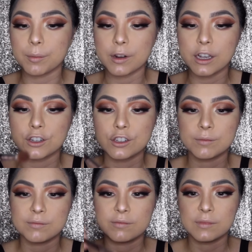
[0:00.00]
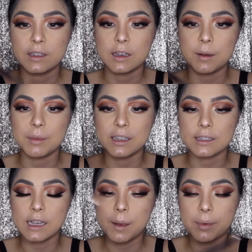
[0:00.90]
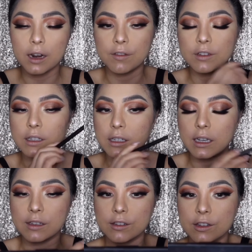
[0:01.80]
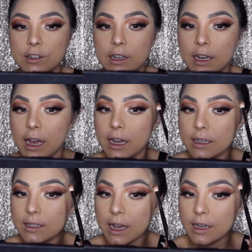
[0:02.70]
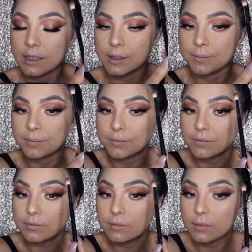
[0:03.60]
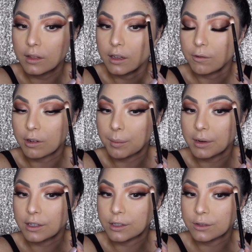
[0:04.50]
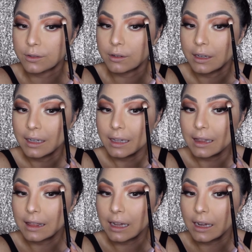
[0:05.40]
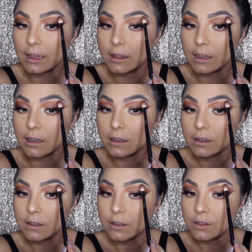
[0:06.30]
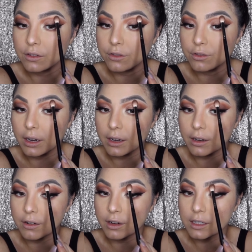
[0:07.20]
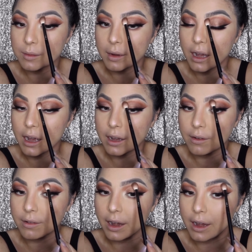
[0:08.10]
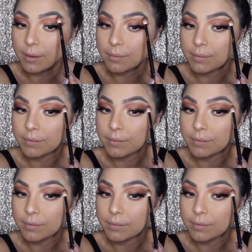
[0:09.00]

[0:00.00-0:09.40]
brush. I'm going to tap it off just in case if there's any excess. What I'm going to do, lightly drag it across my eye, okay?